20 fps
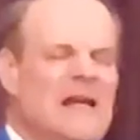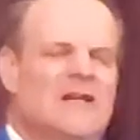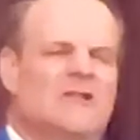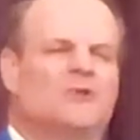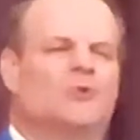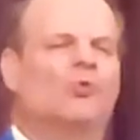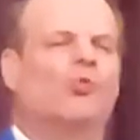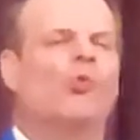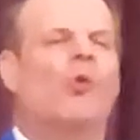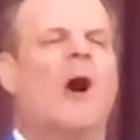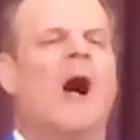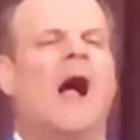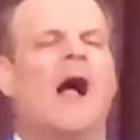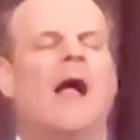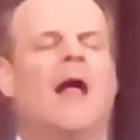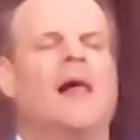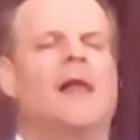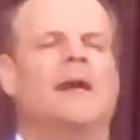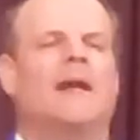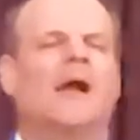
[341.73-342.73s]
is
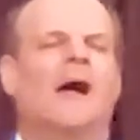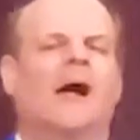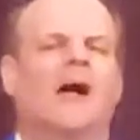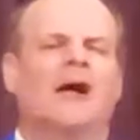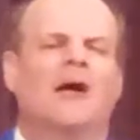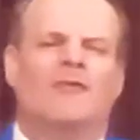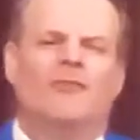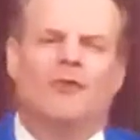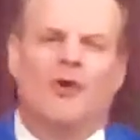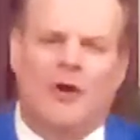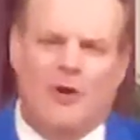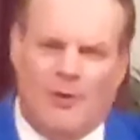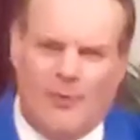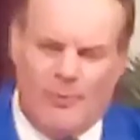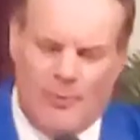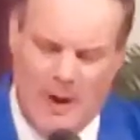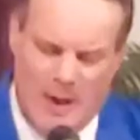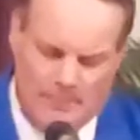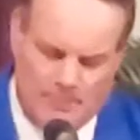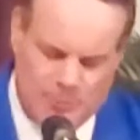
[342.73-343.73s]
one of
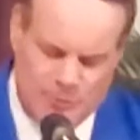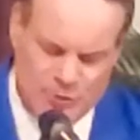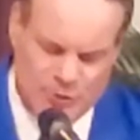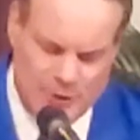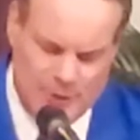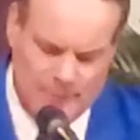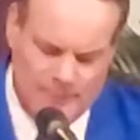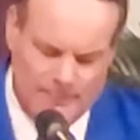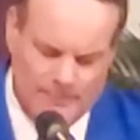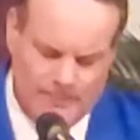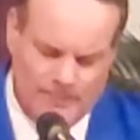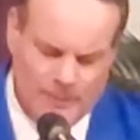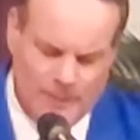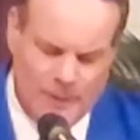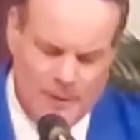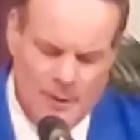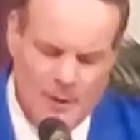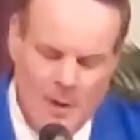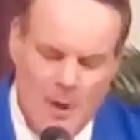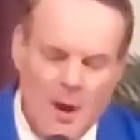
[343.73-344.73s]
corruption.
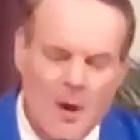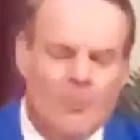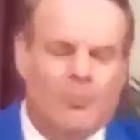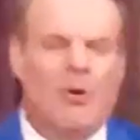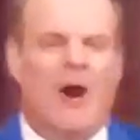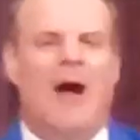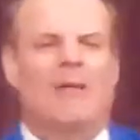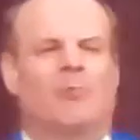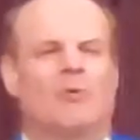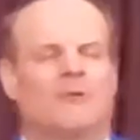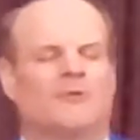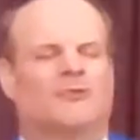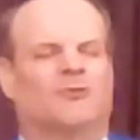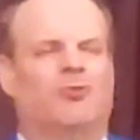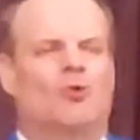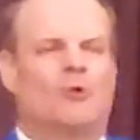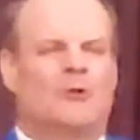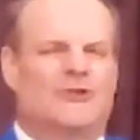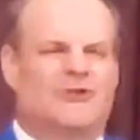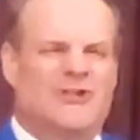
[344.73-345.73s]
Proverbs
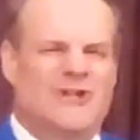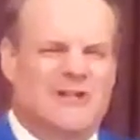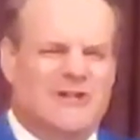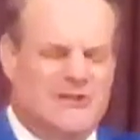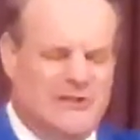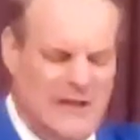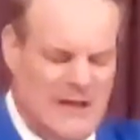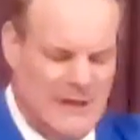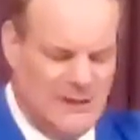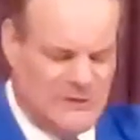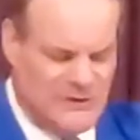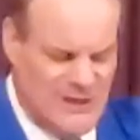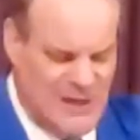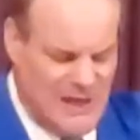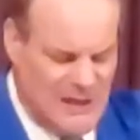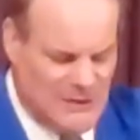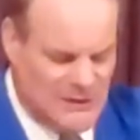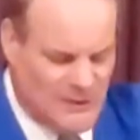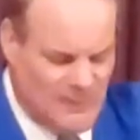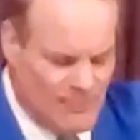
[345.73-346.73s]
4:16
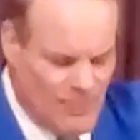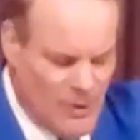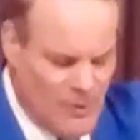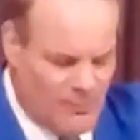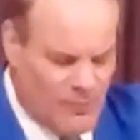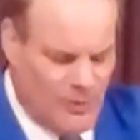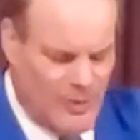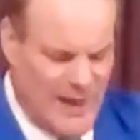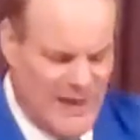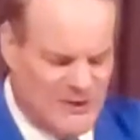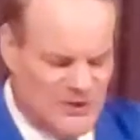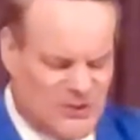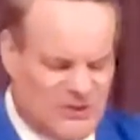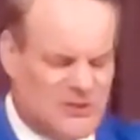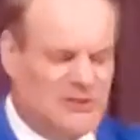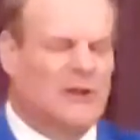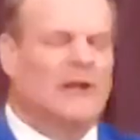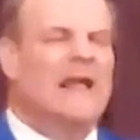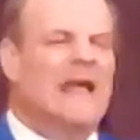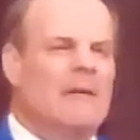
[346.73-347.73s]
says, "For they
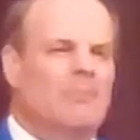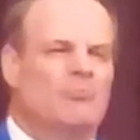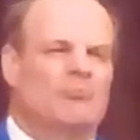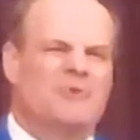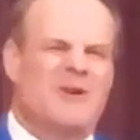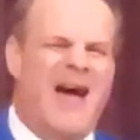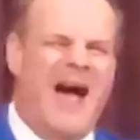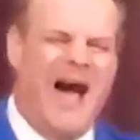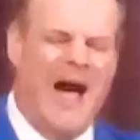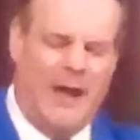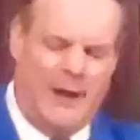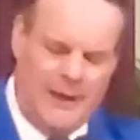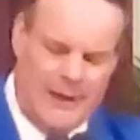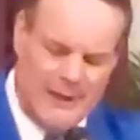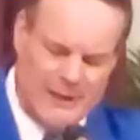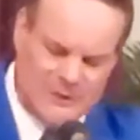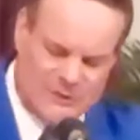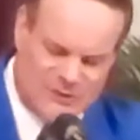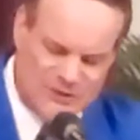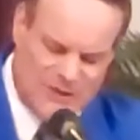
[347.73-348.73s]
sleep not
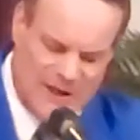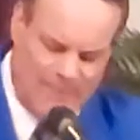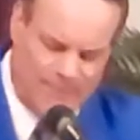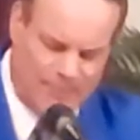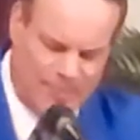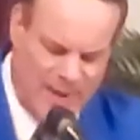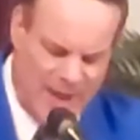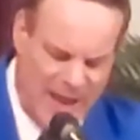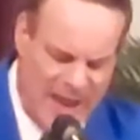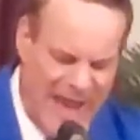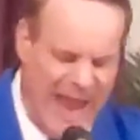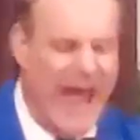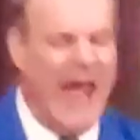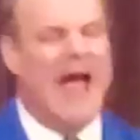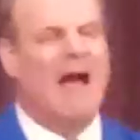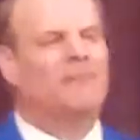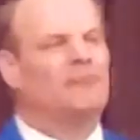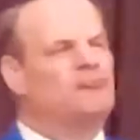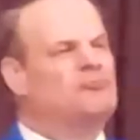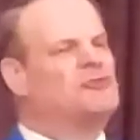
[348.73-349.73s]
except they
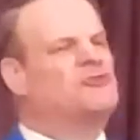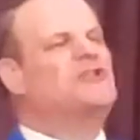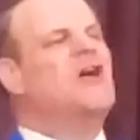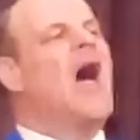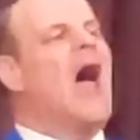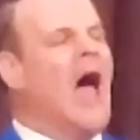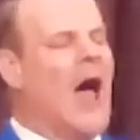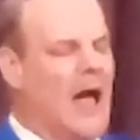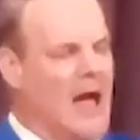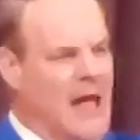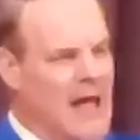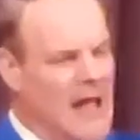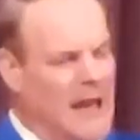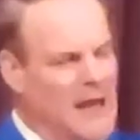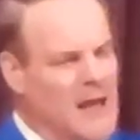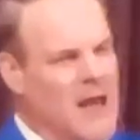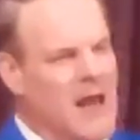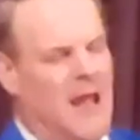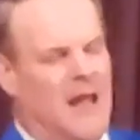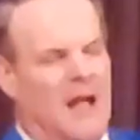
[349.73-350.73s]
have
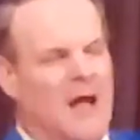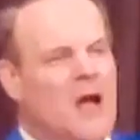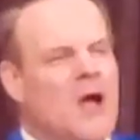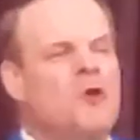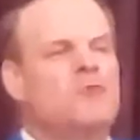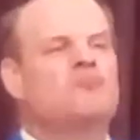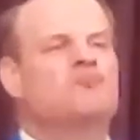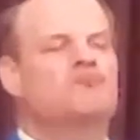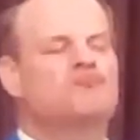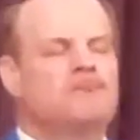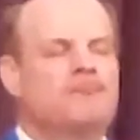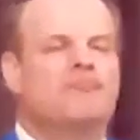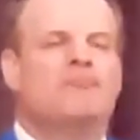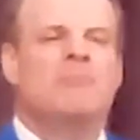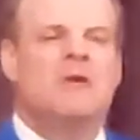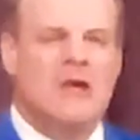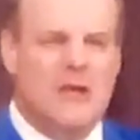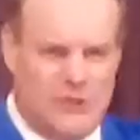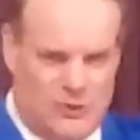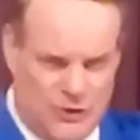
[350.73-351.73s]
done
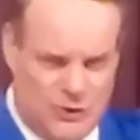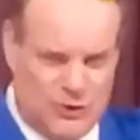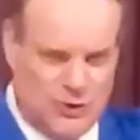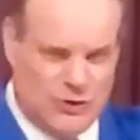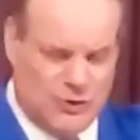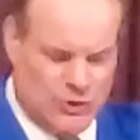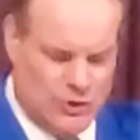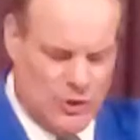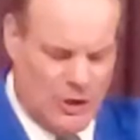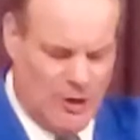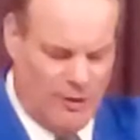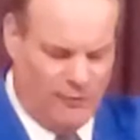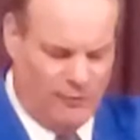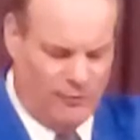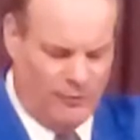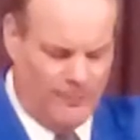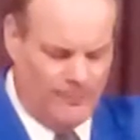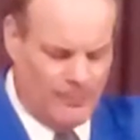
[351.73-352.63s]
mischief,